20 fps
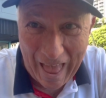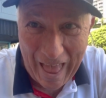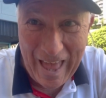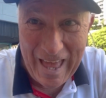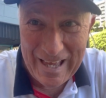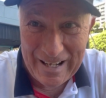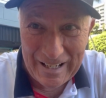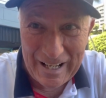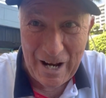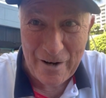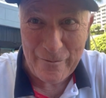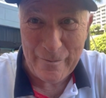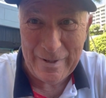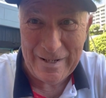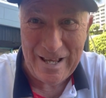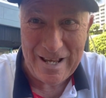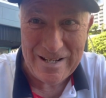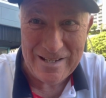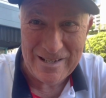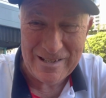in government
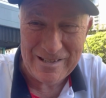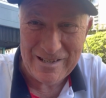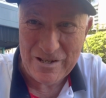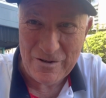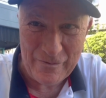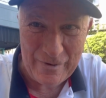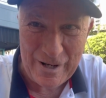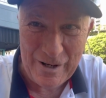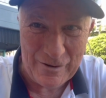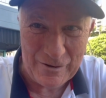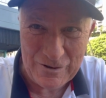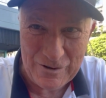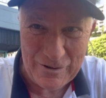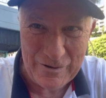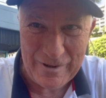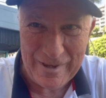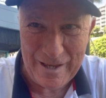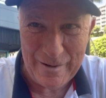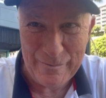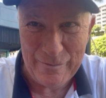agencies. We don't
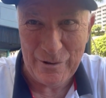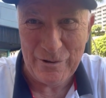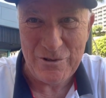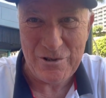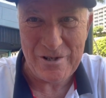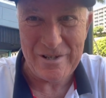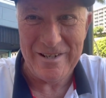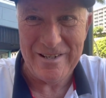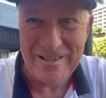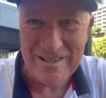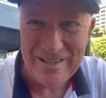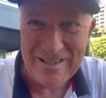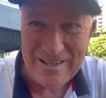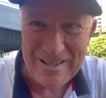do that bullshit.